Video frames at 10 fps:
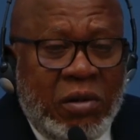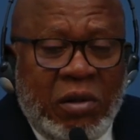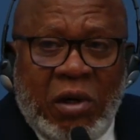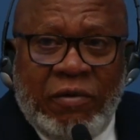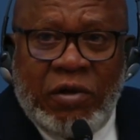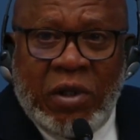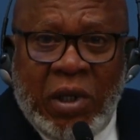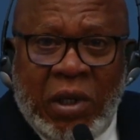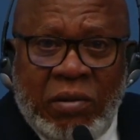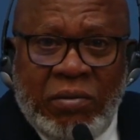of
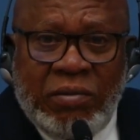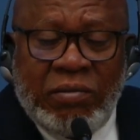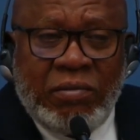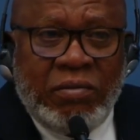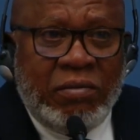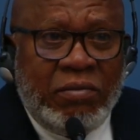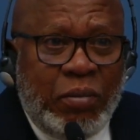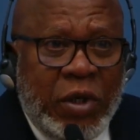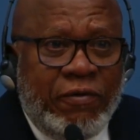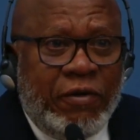the
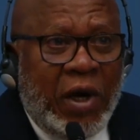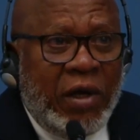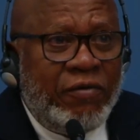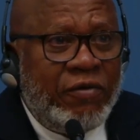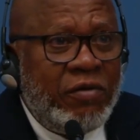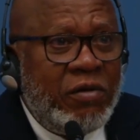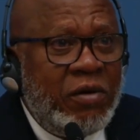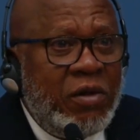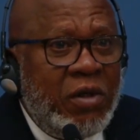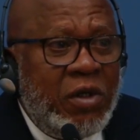P5
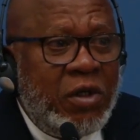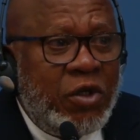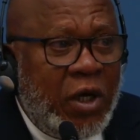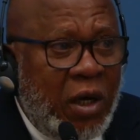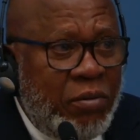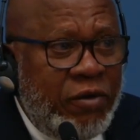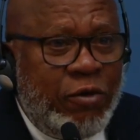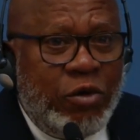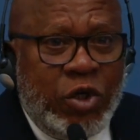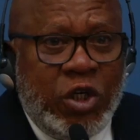to come
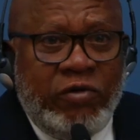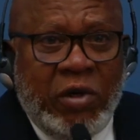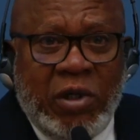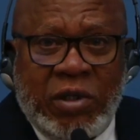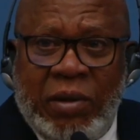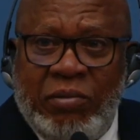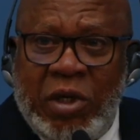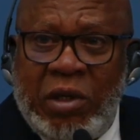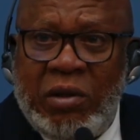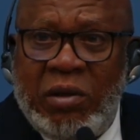before the General
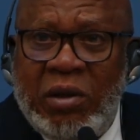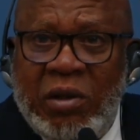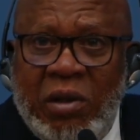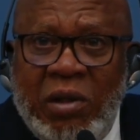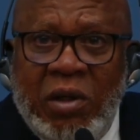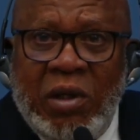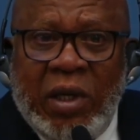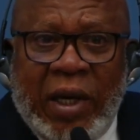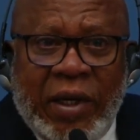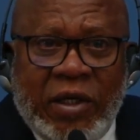Assembly
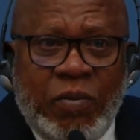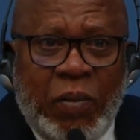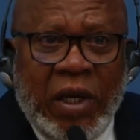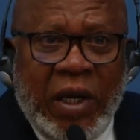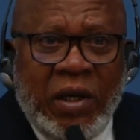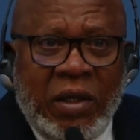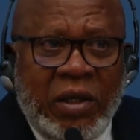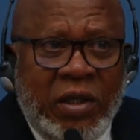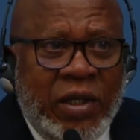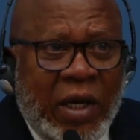and explain
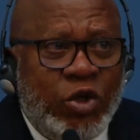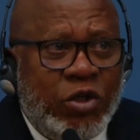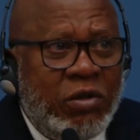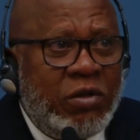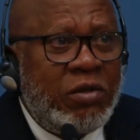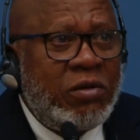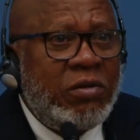its actions.